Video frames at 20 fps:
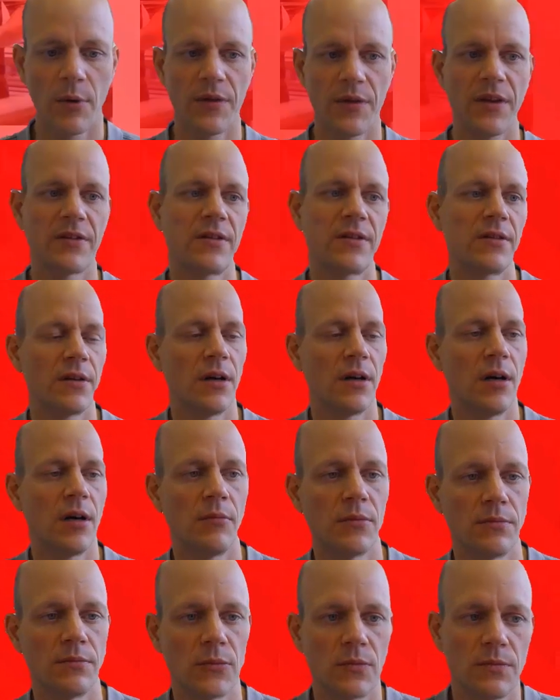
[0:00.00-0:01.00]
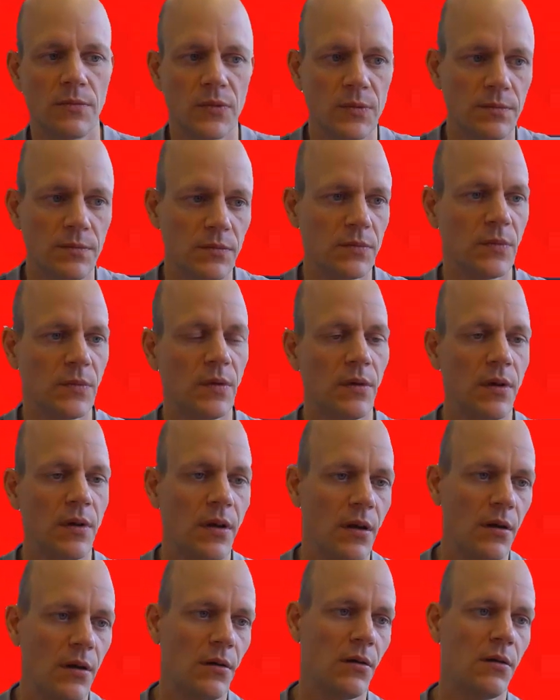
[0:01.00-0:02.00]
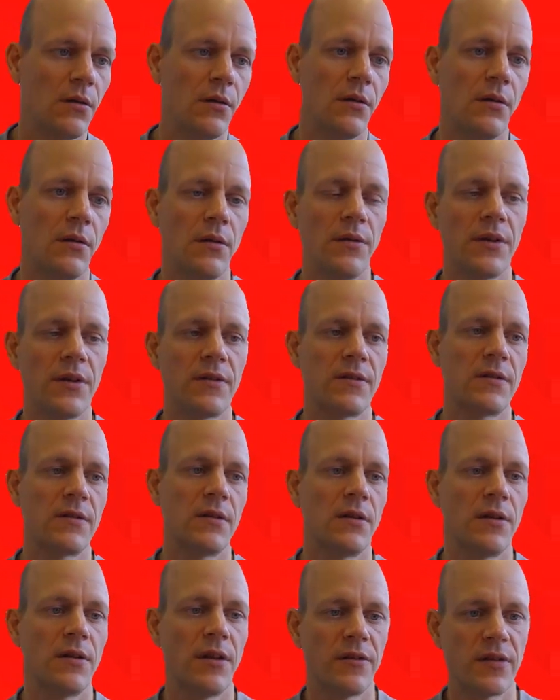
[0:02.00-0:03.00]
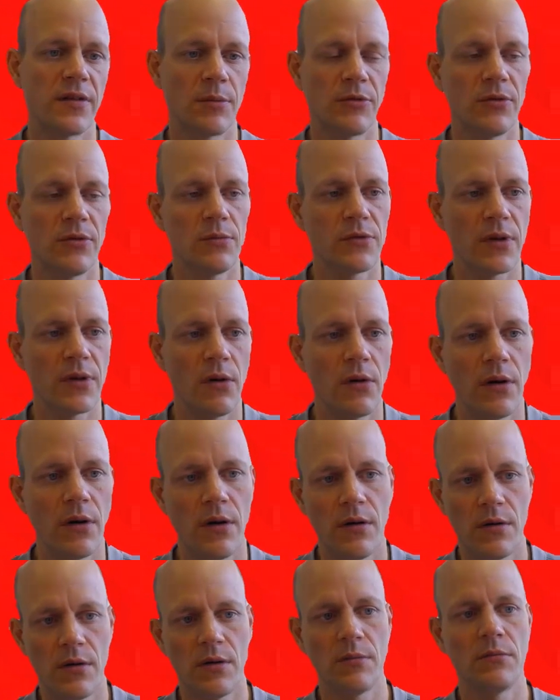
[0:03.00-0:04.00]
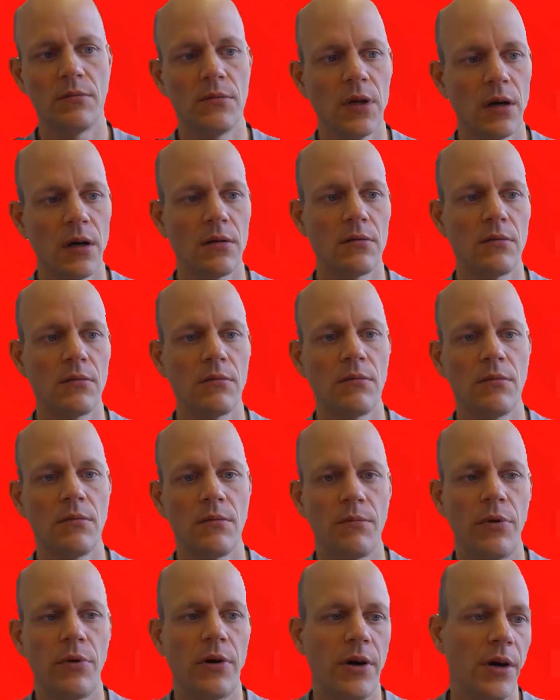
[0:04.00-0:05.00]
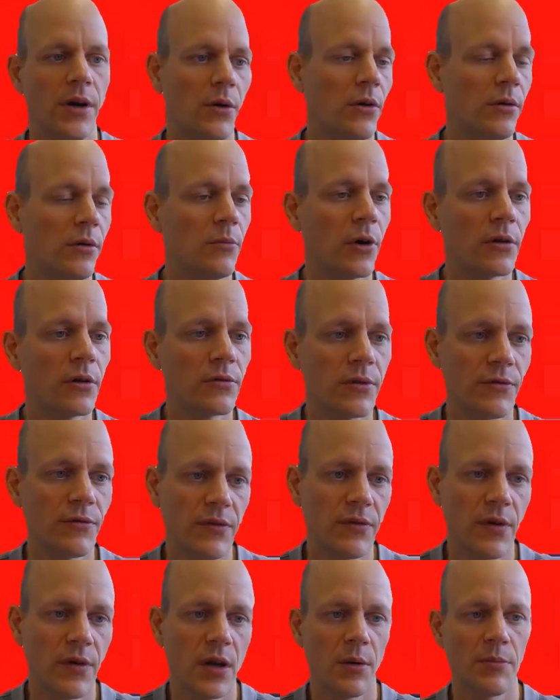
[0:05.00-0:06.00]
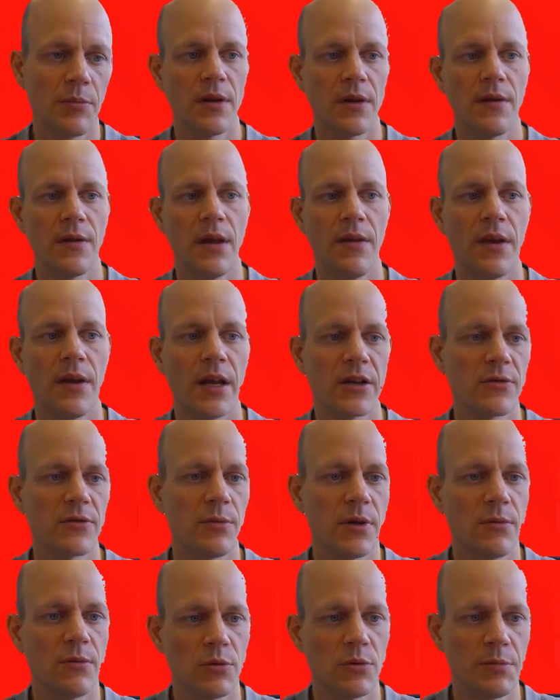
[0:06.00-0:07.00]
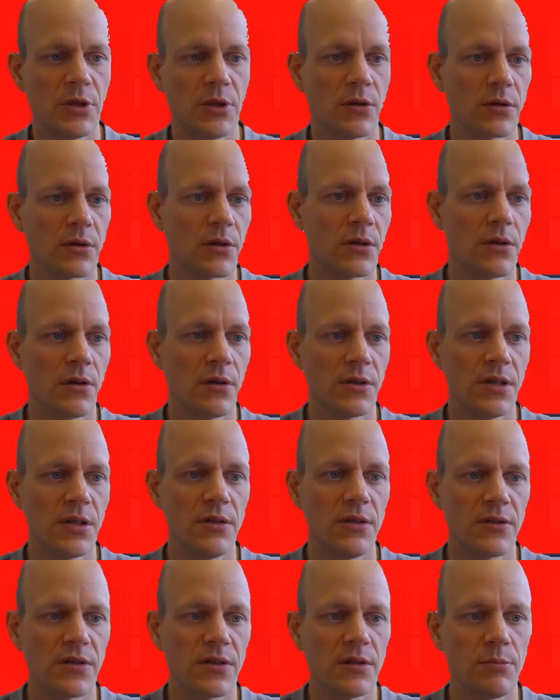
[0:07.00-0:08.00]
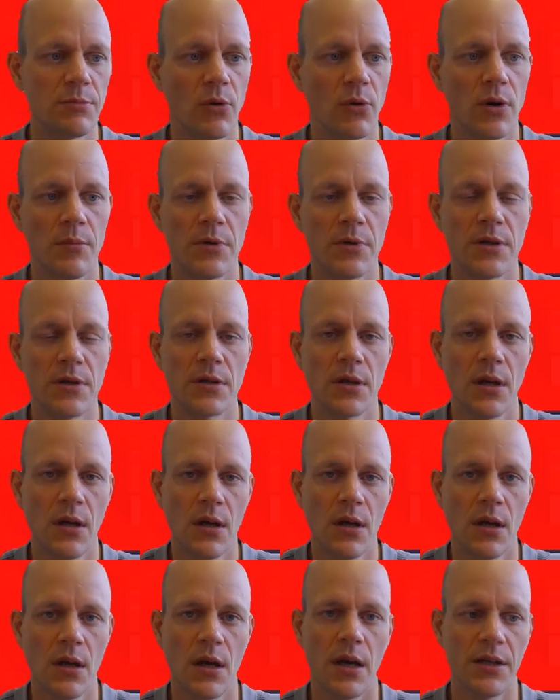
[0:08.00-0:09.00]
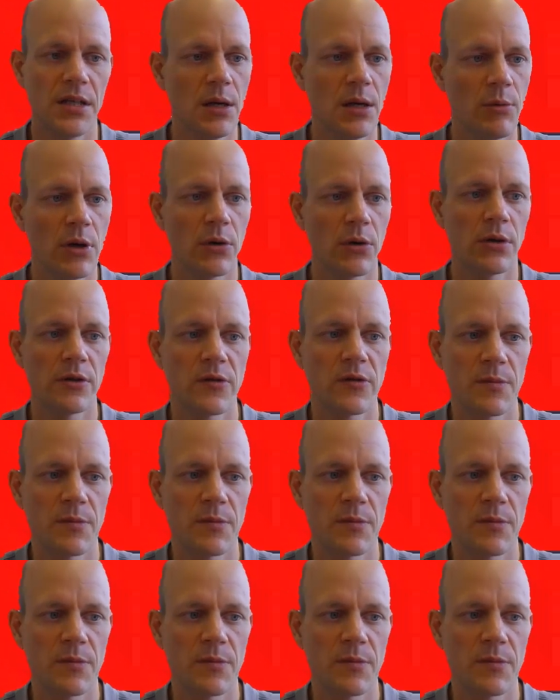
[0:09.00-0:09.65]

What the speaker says: But this then subsumes our part on model-driven development, and the next one would be on continuous deployment. And here we're looking